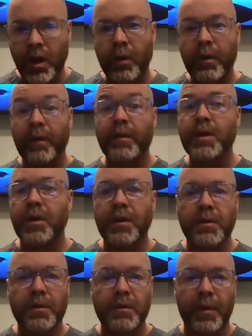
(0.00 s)
we have a
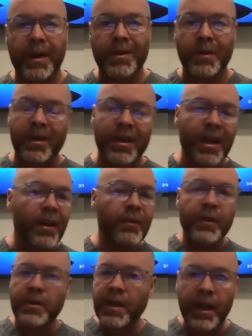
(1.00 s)
stress response. Well,
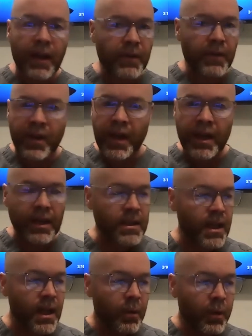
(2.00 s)
first thing you have to think
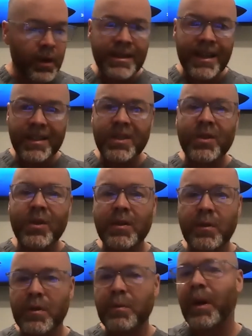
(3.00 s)
is, what is that stress
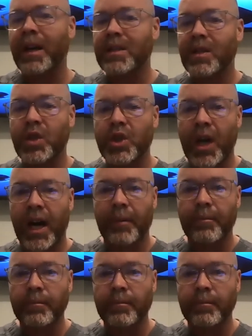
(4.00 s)
response's job?